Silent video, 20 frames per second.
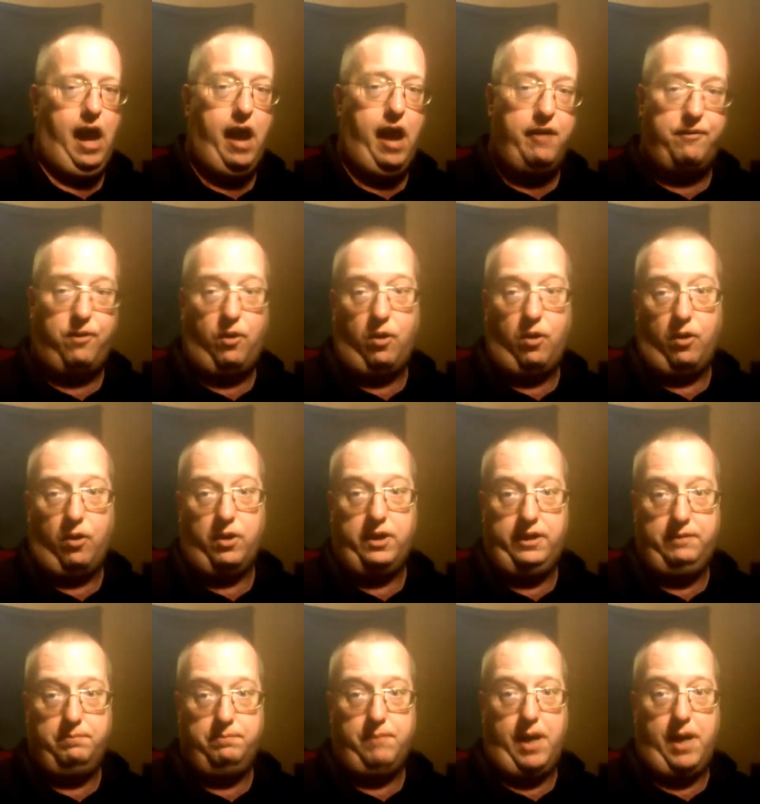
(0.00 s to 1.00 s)
I've
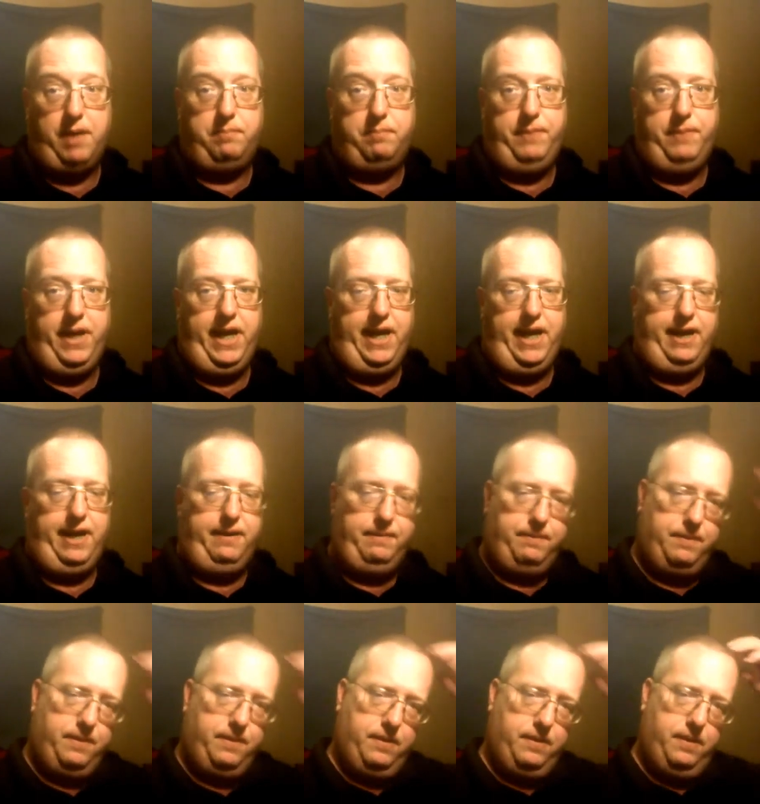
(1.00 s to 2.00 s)
heard might be
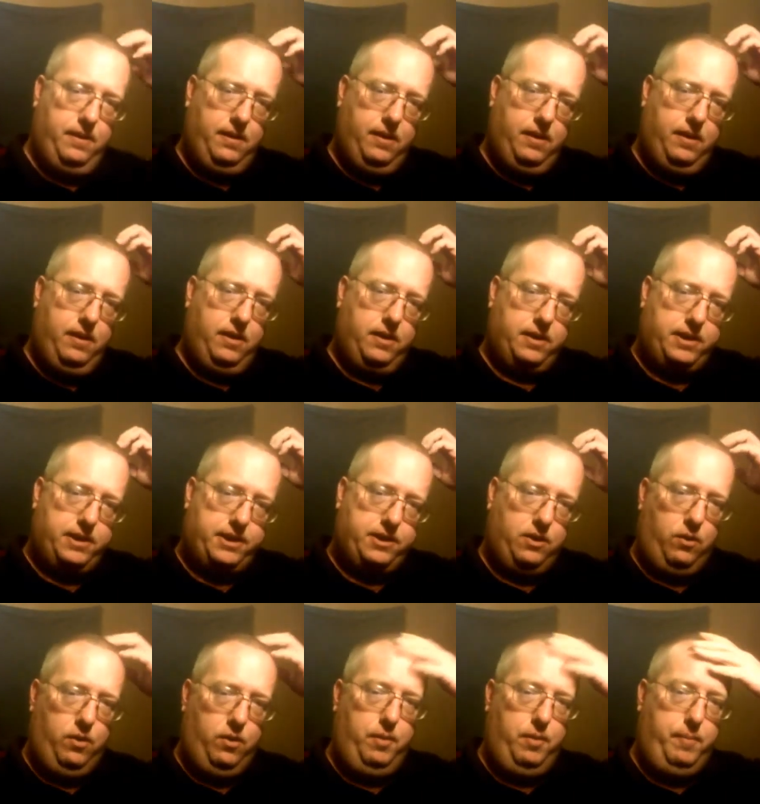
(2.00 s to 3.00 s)

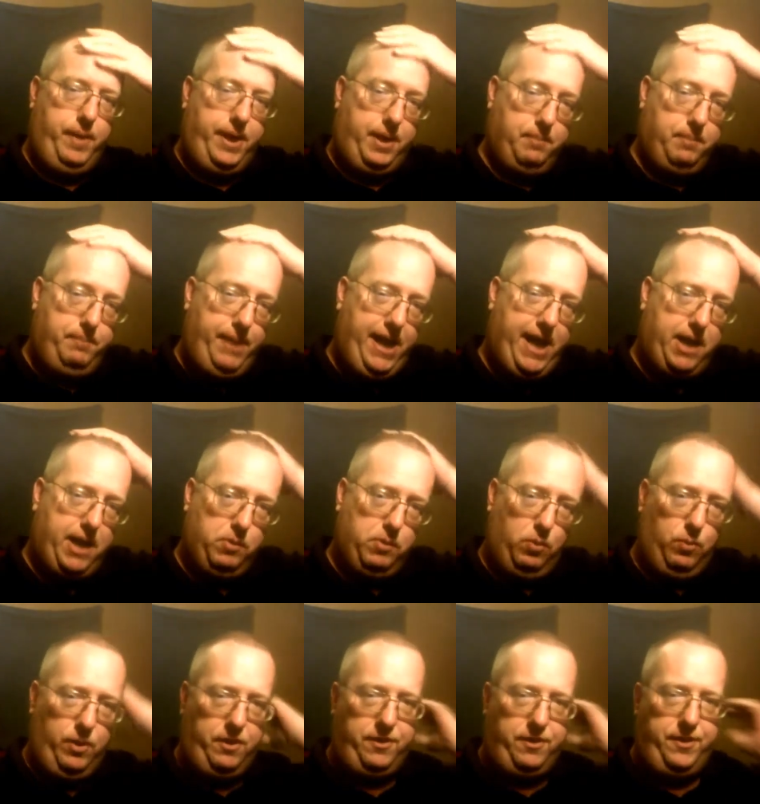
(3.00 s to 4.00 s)
so it would be
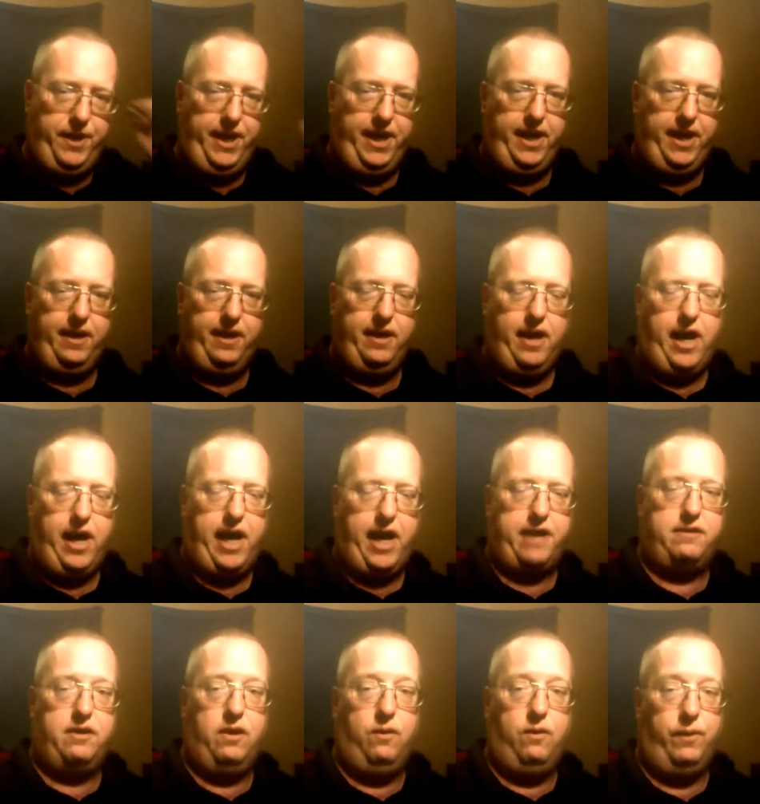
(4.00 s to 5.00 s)
compatible with the
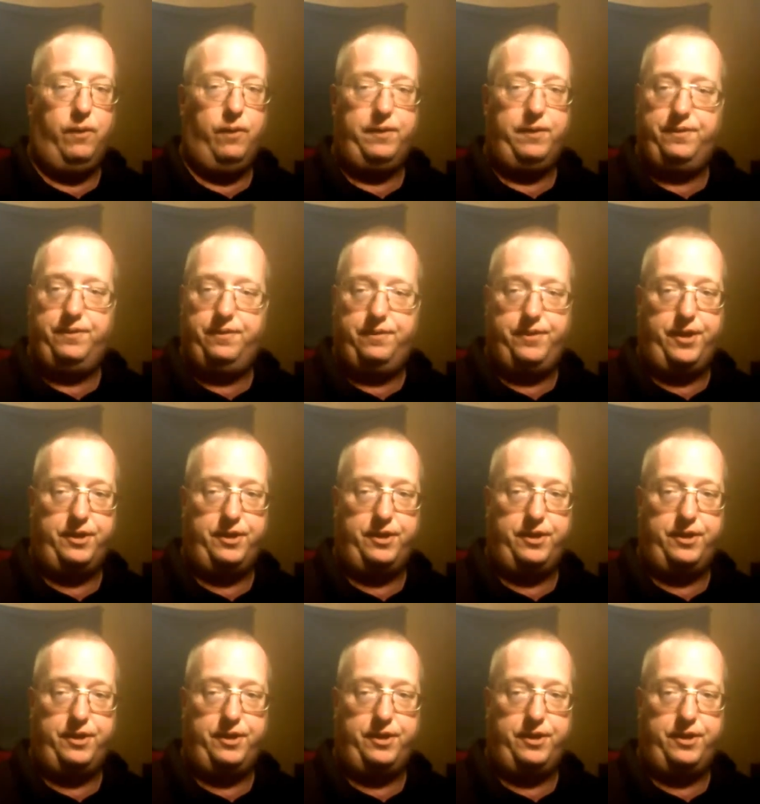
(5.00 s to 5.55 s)
I don't know what